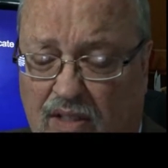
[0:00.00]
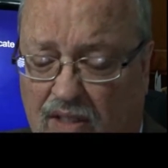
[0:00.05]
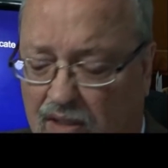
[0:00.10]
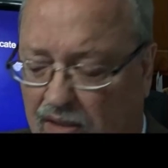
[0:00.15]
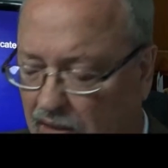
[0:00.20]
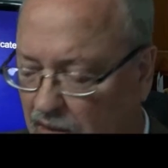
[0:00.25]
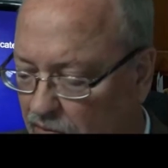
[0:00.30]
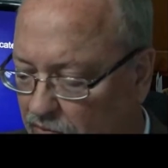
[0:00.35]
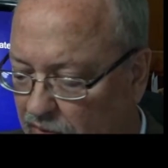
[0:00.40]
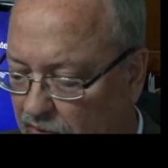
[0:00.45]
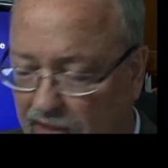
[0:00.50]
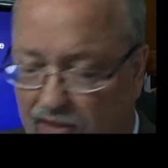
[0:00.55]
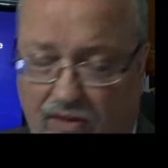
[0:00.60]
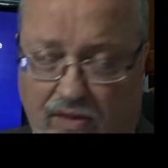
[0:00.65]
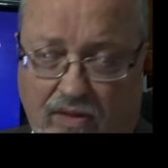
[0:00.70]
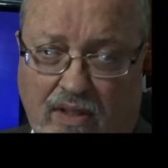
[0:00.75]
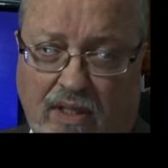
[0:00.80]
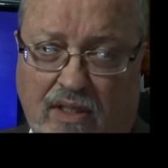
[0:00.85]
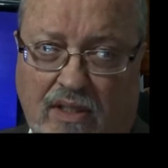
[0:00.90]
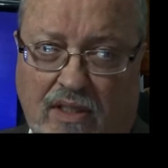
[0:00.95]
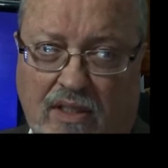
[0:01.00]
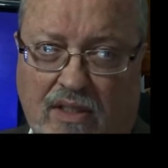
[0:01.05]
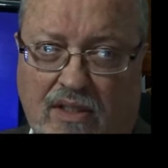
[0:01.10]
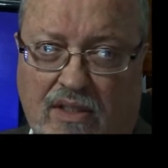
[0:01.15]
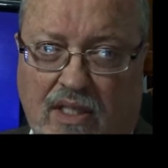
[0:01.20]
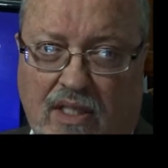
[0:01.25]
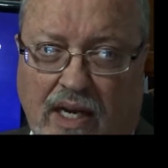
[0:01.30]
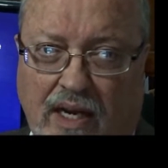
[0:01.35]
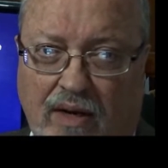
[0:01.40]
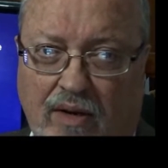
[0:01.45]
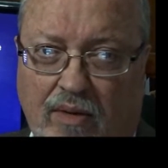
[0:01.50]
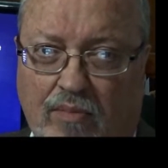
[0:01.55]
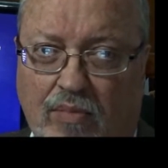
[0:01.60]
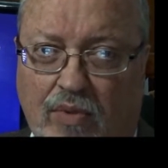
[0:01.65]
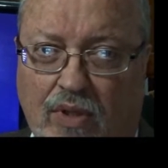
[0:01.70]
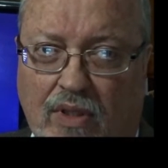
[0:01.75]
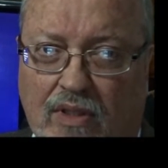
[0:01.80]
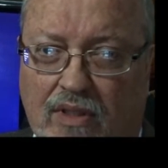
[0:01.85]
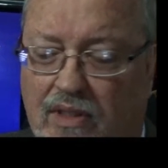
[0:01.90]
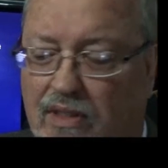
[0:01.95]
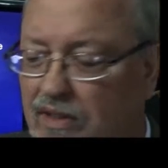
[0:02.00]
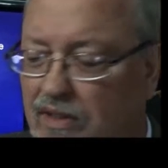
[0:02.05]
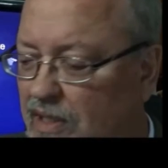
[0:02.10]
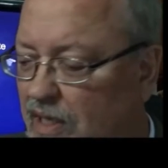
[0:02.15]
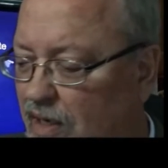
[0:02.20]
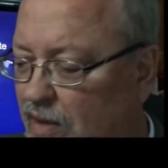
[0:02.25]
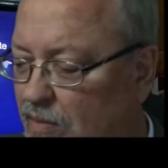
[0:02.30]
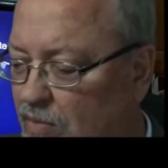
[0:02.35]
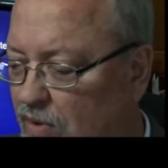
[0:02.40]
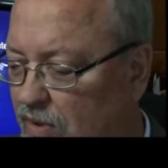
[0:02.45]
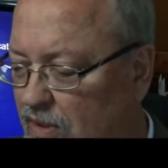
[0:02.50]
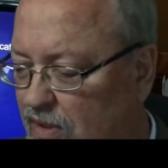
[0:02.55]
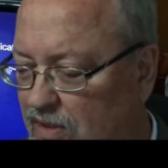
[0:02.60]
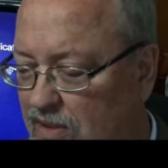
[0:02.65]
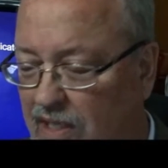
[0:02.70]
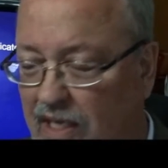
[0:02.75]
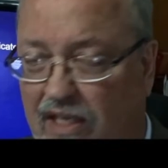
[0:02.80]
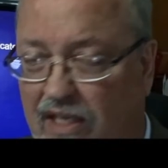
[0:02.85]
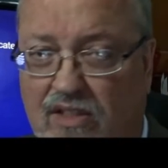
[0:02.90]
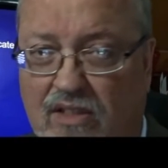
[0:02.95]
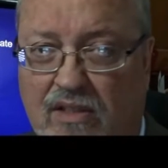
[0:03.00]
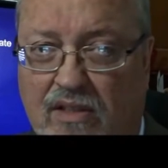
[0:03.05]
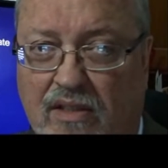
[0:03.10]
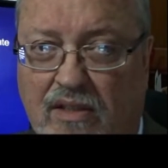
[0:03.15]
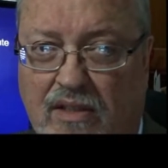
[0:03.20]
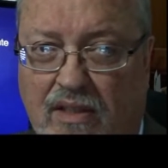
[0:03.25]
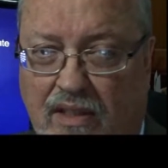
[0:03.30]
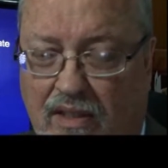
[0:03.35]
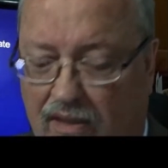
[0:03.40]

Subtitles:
than the entire book. The entire book is excellent,